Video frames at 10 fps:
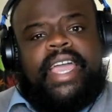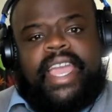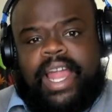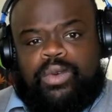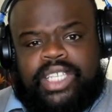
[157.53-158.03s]

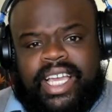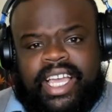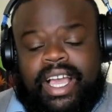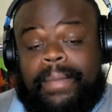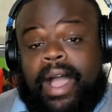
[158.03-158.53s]
and I wish I could
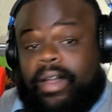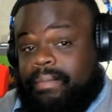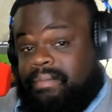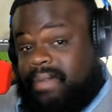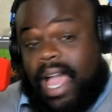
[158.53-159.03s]
come out
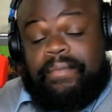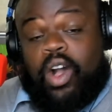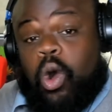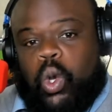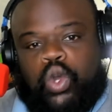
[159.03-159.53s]
and have a
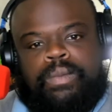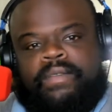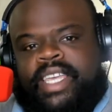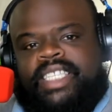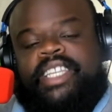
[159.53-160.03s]
whole group
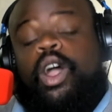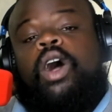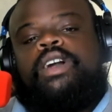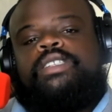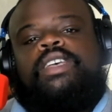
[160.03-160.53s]
of kissing
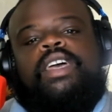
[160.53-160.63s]
dogs.